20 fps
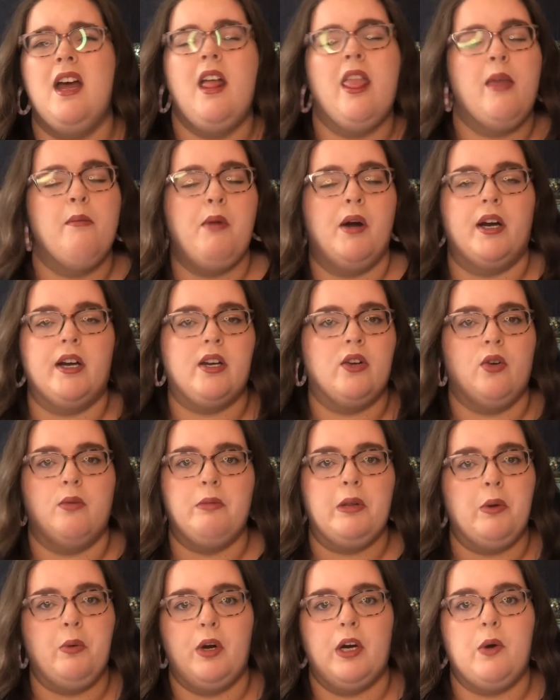The bar can
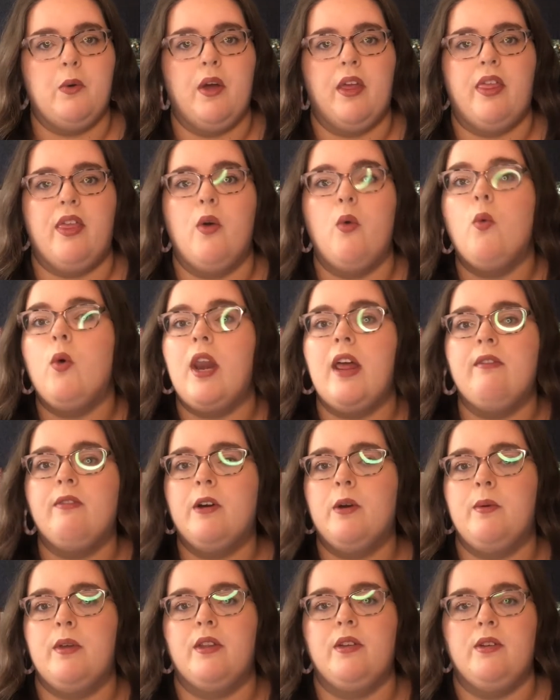normally work with whatever,
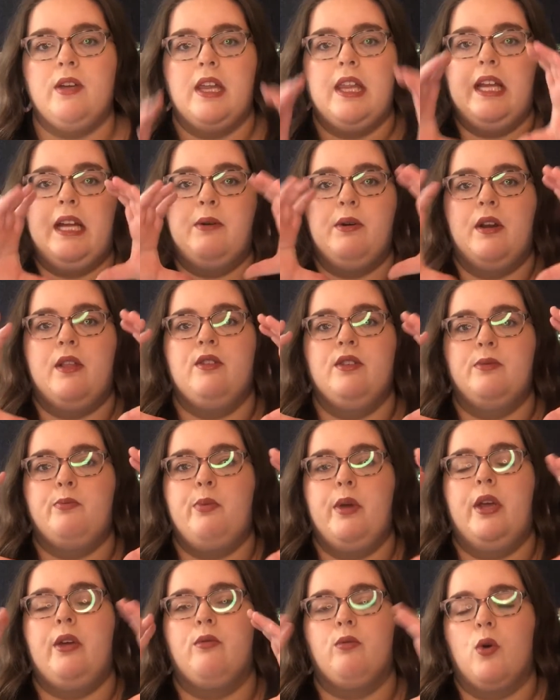whether you get one of those
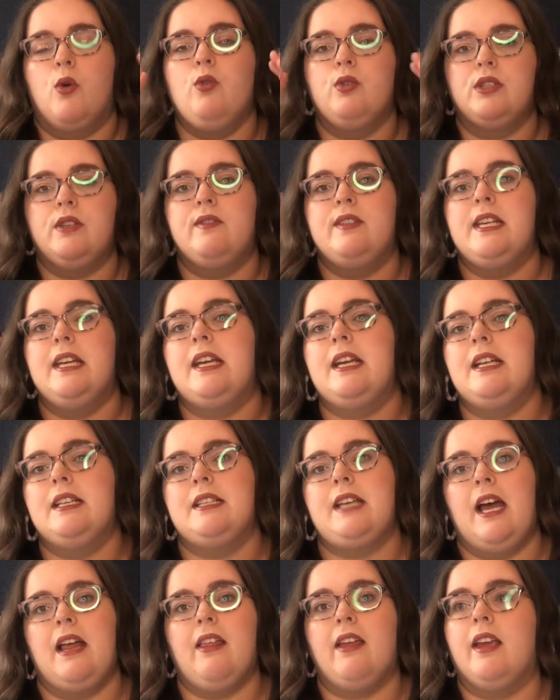big rolls of tickets
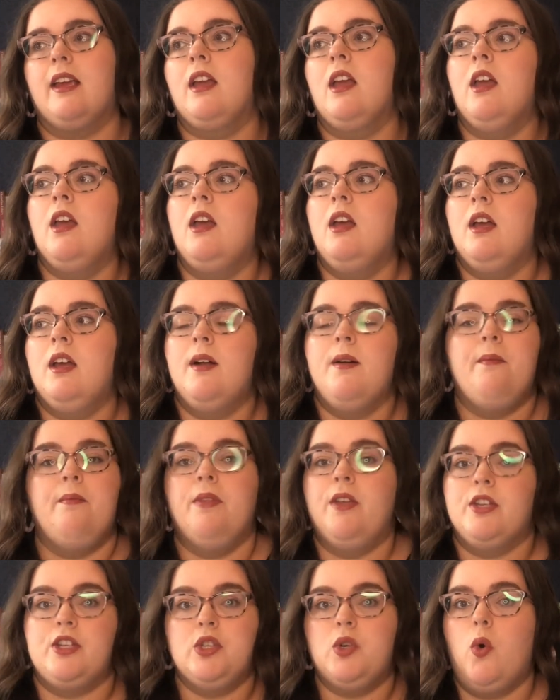at
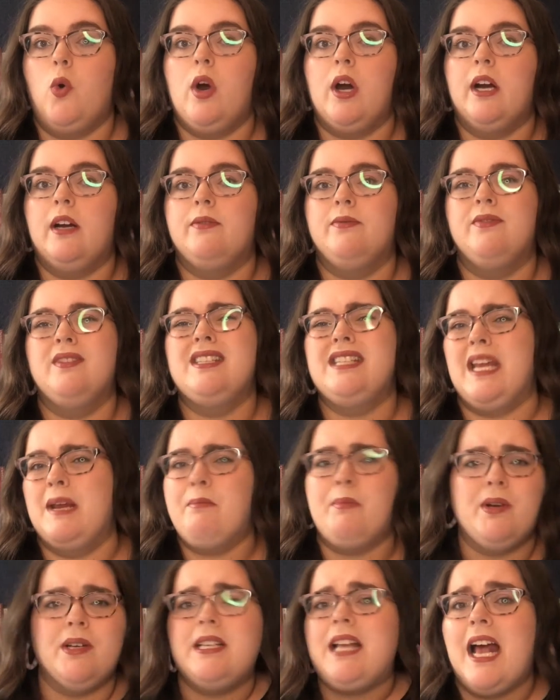the store.
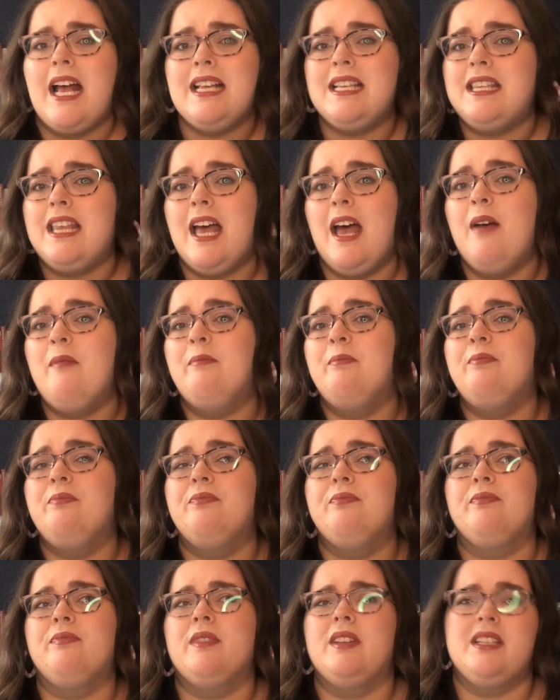Staples has them.
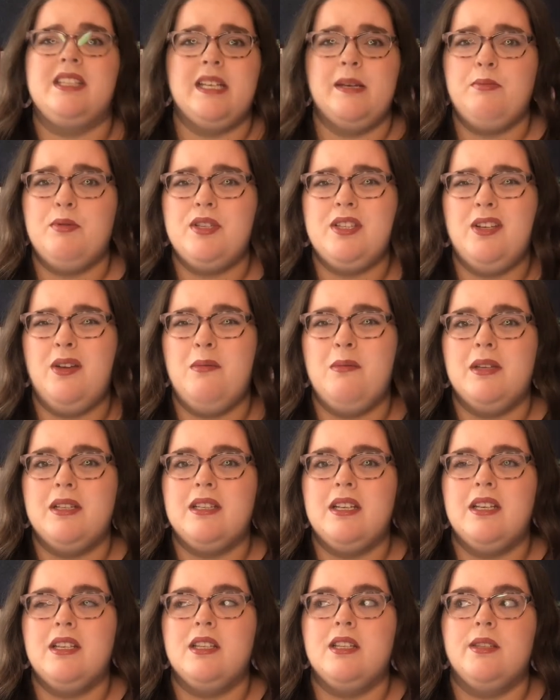Is Staples still in
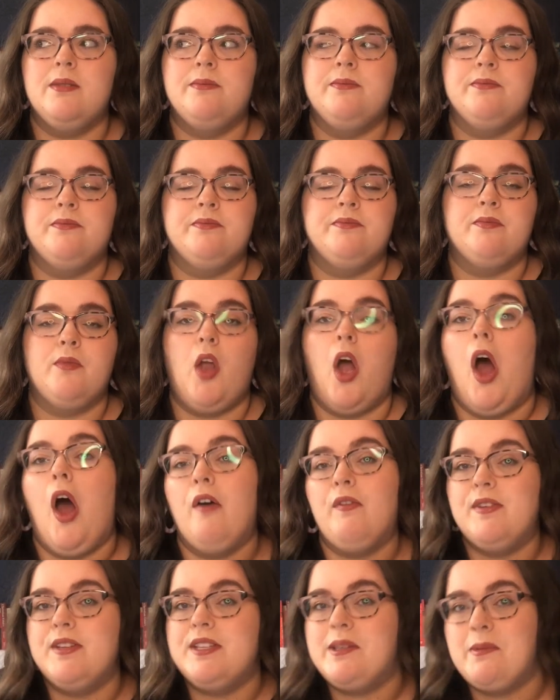business?
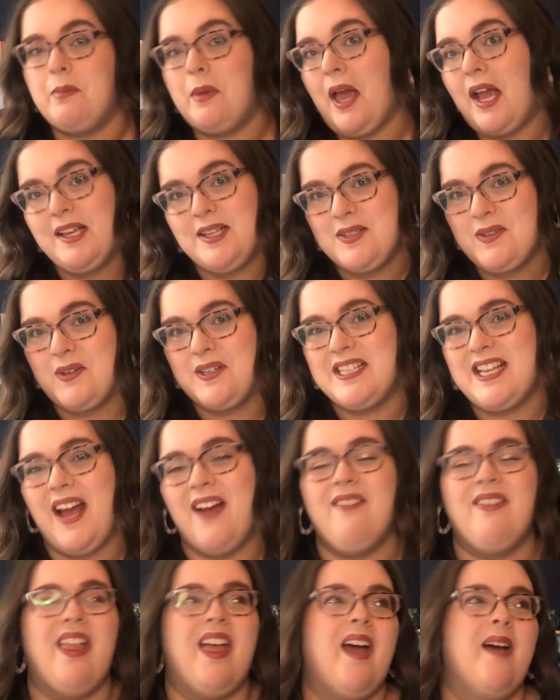Office supply stores
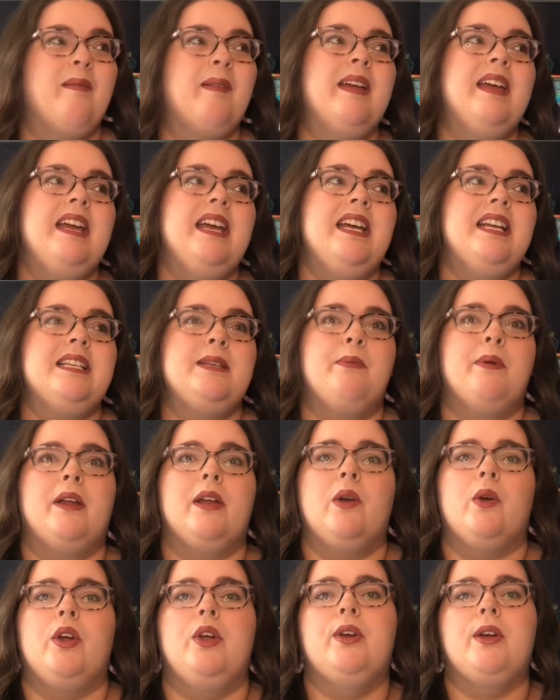have them typically,
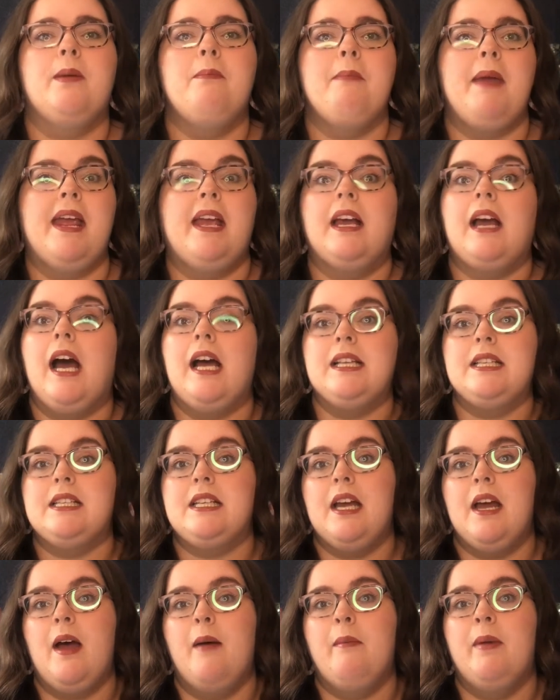or you could make
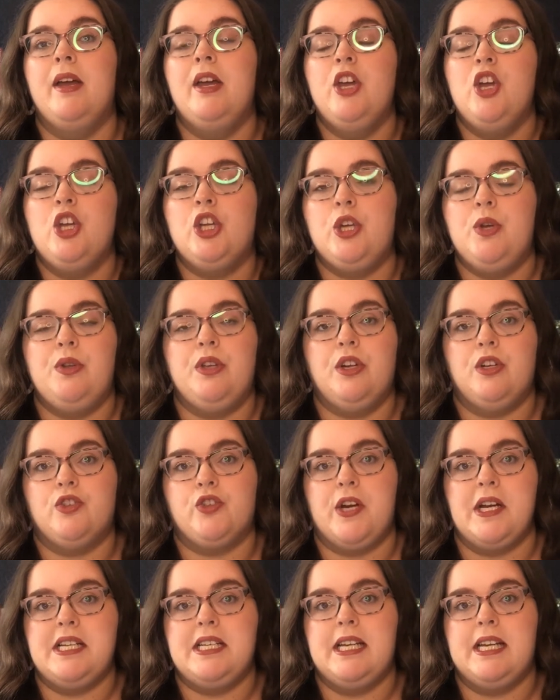custom cute little
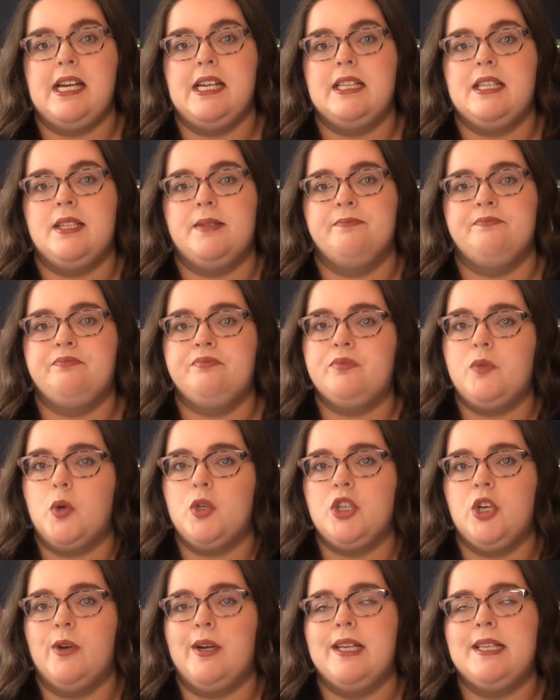drink tickets or
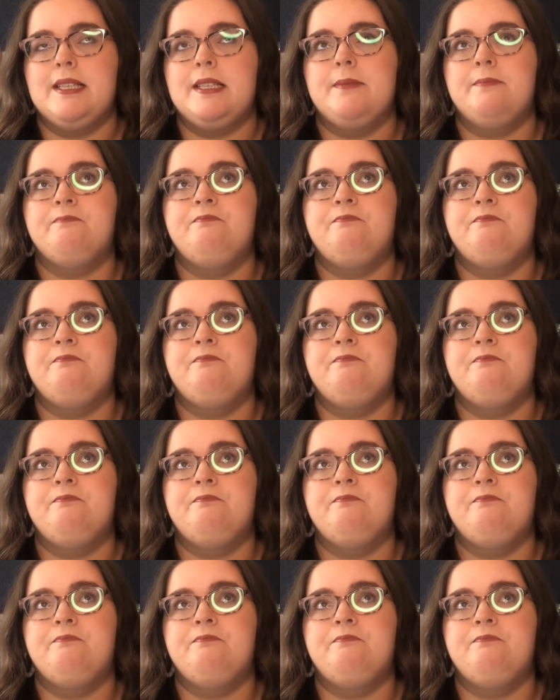tokens.